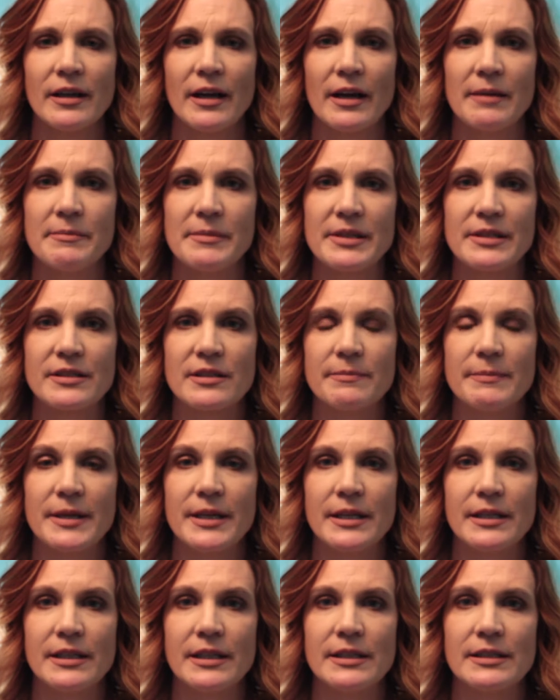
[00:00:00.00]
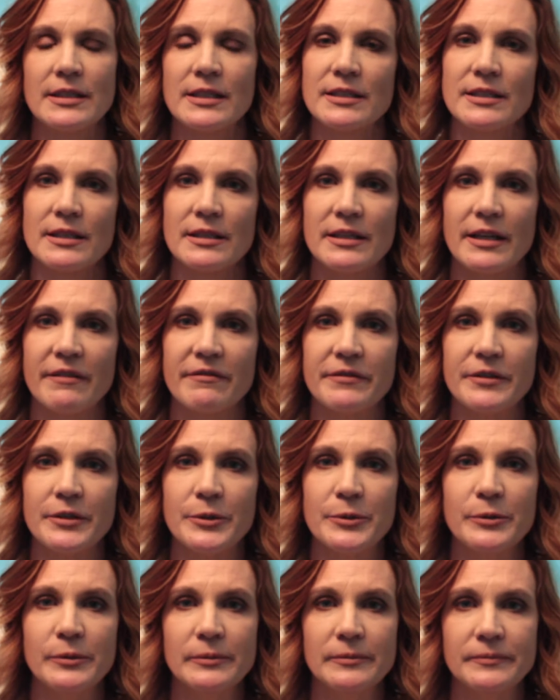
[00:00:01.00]
I miss my nieces and
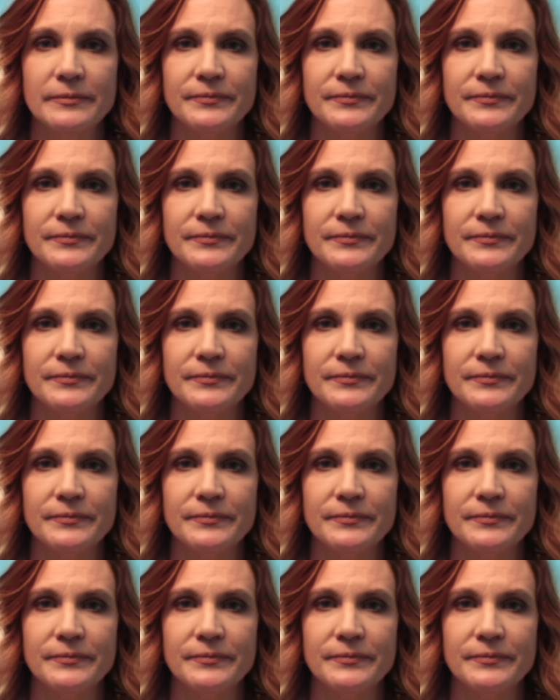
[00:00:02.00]
nephew,